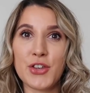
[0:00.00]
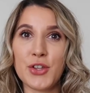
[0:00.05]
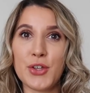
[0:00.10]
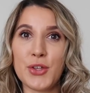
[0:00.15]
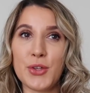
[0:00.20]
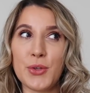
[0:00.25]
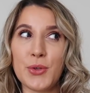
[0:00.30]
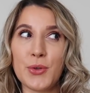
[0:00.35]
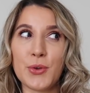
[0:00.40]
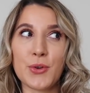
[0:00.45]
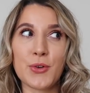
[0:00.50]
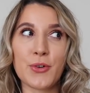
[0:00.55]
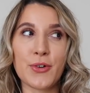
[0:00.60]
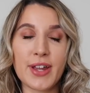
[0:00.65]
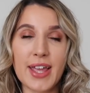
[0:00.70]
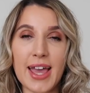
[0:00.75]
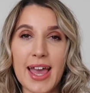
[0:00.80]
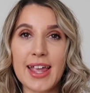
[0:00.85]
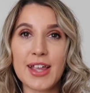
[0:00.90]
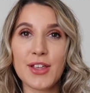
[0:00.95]
to
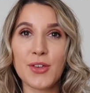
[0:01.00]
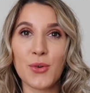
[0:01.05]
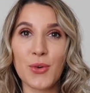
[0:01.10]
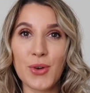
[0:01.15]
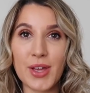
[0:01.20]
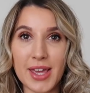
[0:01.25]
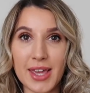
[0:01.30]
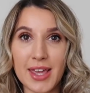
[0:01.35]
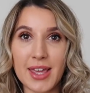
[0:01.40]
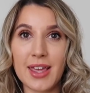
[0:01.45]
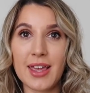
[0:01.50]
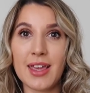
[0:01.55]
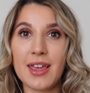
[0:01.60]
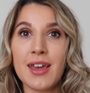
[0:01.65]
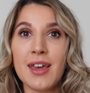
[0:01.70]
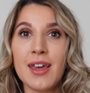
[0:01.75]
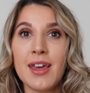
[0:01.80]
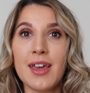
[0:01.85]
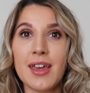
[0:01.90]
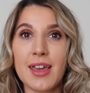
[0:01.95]
create your key
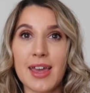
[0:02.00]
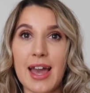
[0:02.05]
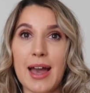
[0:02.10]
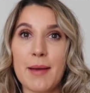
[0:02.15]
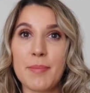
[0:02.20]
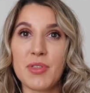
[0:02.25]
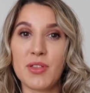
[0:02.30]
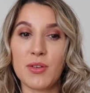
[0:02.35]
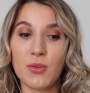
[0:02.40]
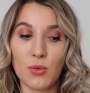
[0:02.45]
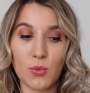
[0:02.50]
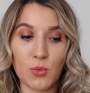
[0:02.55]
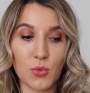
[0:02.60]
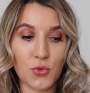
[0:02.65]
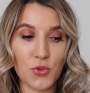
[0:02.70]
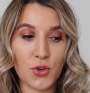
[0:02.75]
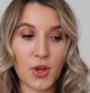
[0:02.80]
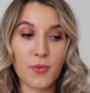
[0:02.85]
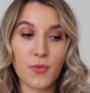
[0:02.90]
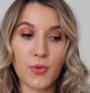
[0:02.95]
capsule
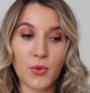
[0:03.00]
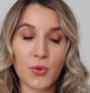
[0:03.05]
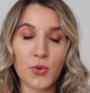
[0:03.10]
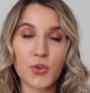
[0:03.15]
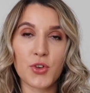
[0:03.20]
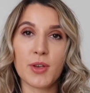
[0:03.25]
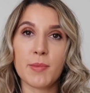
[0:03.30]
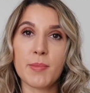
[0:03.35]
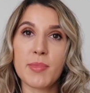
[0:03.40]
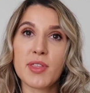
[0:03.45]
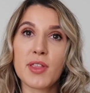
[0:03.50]
wardrobe for autumn.